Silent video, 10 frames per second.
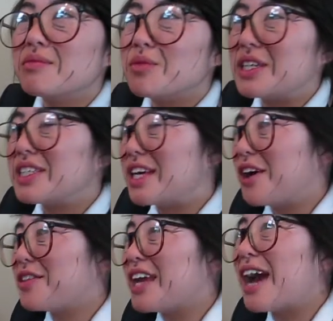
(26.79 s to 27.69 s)
We say
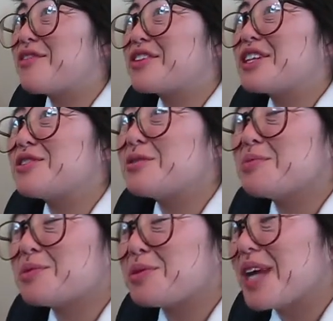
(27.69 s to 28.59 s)
all the African
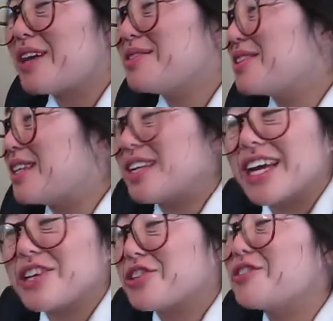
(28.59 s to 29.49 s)
groups pronounced the
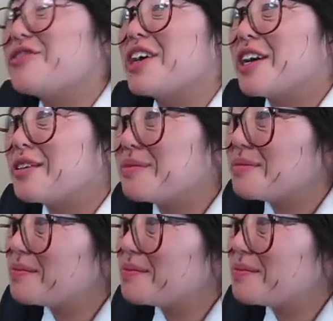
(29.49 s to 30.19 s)
election fair.